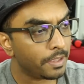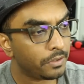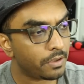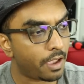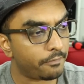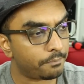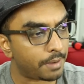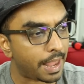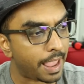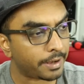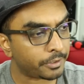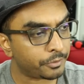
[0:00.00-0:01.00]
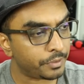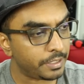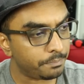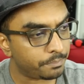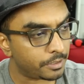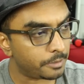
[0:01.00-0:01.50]
You have black,
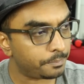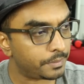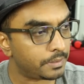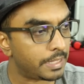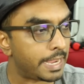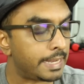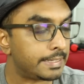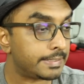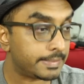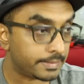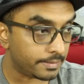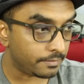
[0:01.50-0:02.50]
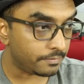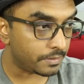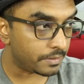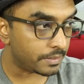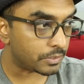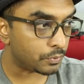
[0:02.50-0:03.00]
green, purple and
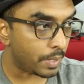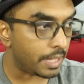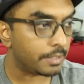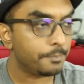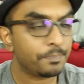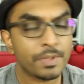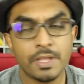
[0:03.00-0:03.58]
silver as well.